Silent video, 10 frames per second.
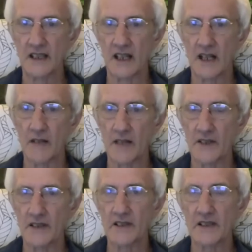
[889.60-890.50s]

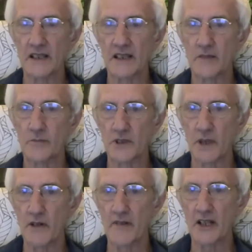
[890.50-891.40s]
However, although
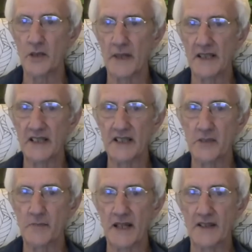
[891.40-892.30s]
he recommended
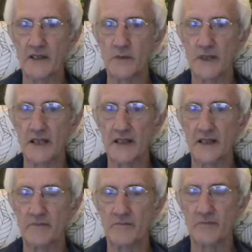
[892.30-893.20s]
this method with
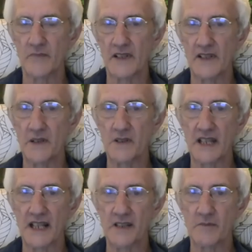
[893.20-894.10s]

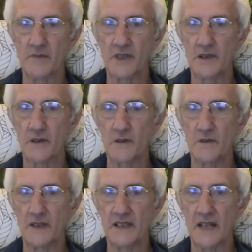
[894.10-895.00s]
enthusiasm
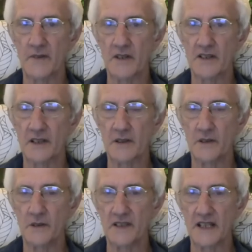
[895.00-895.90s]
to a devotee
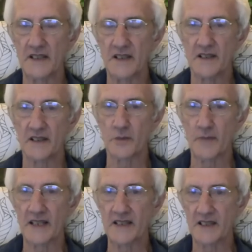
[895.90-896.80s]
who didn't, on the
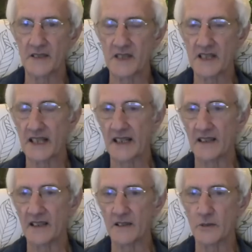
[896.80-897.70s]
basis of this
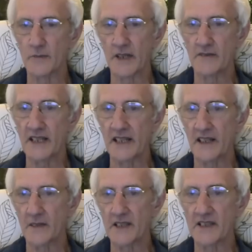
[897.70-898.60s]
dialogue or my reading
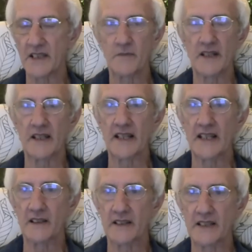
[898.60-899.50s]
of it, seem very
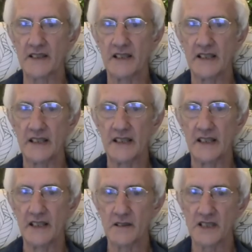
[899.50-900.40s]
keen on it,
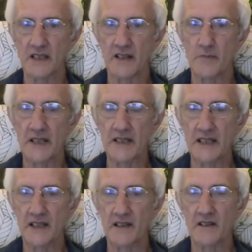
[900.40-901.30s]
he also admitted
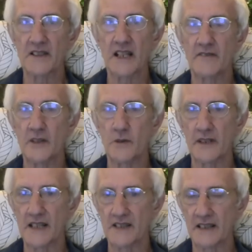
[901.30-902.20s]
that not everyone has